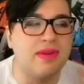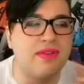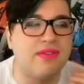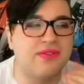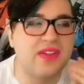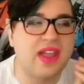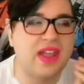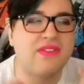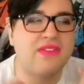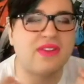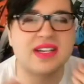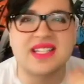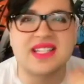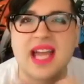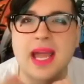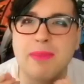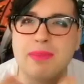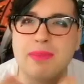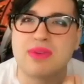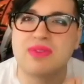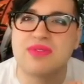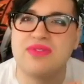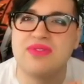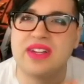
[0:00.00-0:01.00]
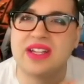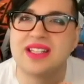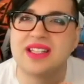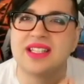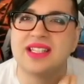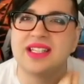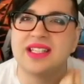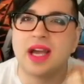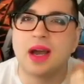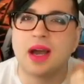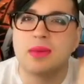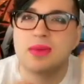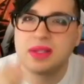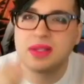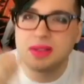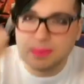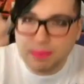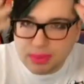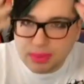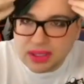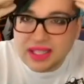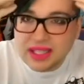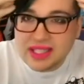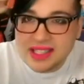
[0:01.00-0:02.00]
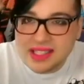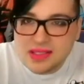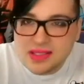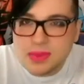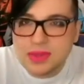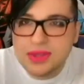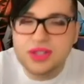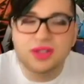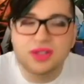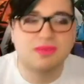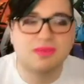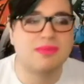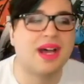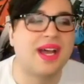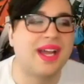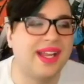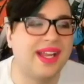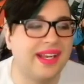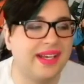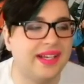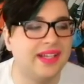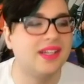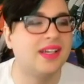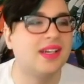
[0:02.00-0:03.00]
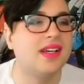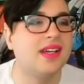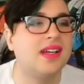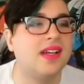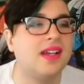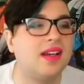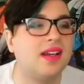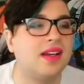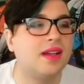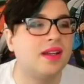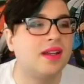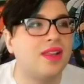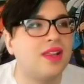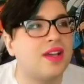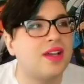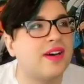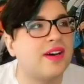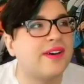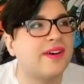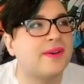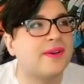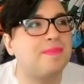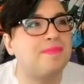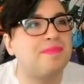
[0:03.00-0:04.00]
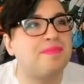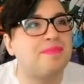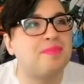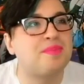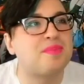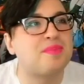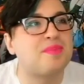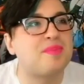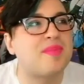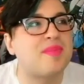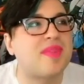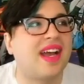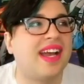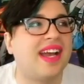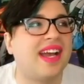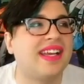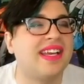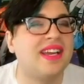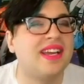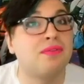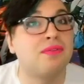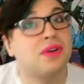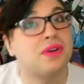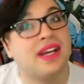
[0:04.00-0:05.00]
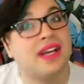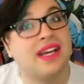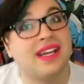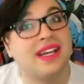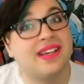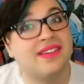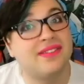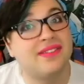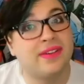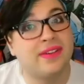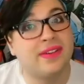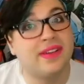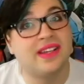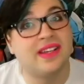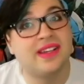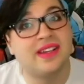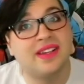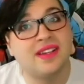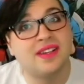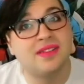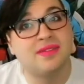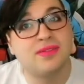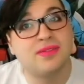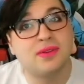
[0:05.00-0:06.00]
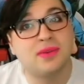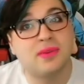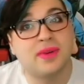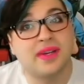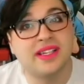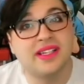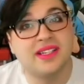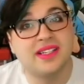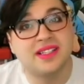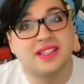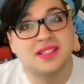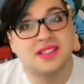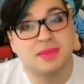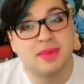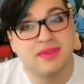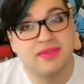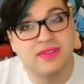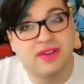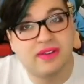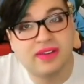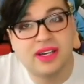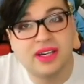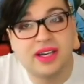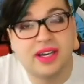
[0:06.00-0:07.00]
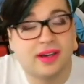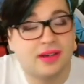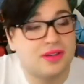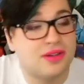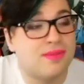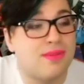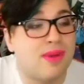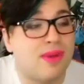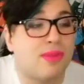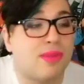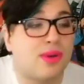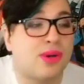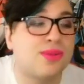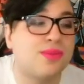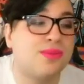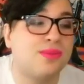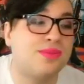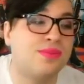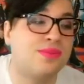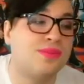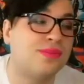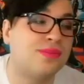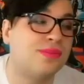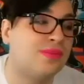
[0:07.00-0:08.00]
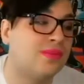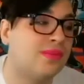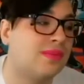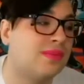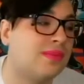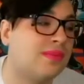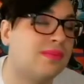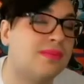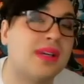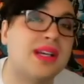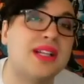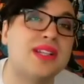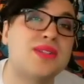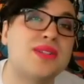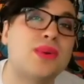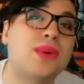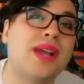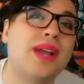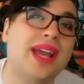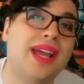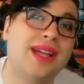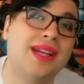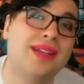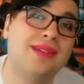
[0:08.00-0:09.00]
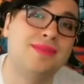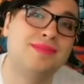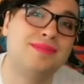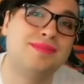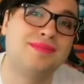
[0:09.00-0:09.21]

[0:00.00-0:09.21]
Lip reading: my favorite type of villain, how he plays with your mind. Though I can't forget him for what he did to my favorite character, Momo, but it's okay,